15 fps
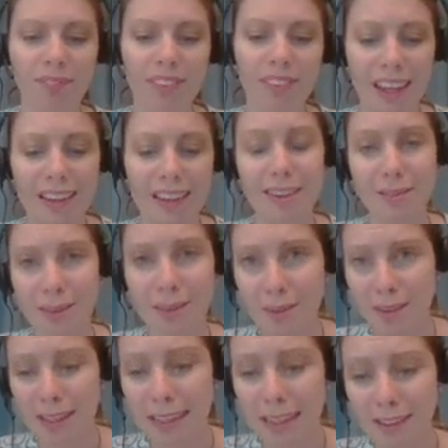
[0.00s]
sometimes
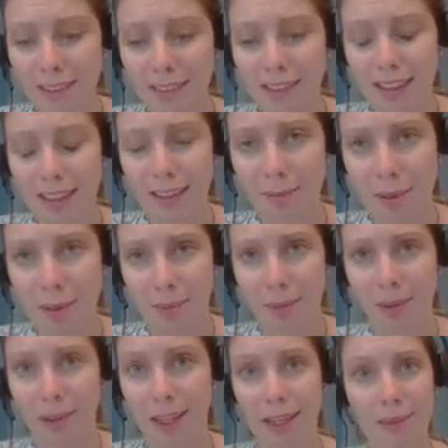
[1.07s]
it irritates people
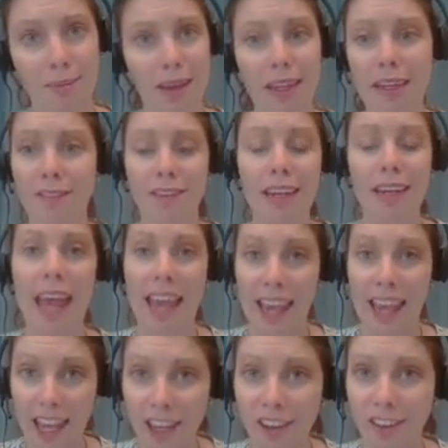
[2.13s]
and it might even
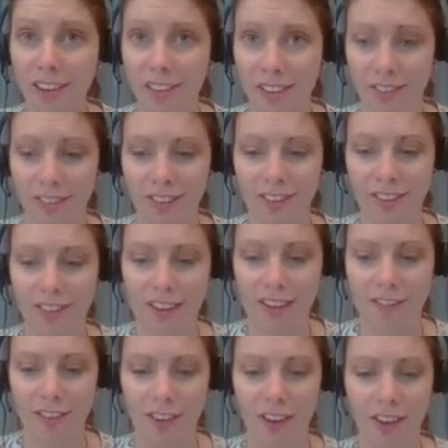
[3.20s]
anger the
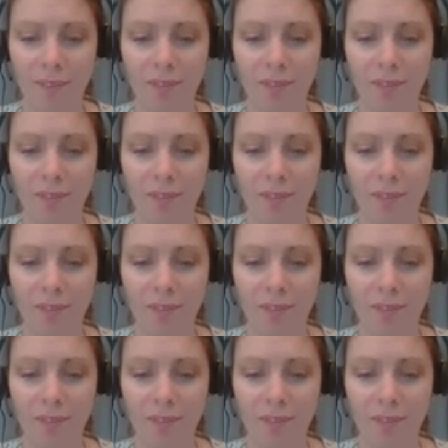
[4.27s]
receiver.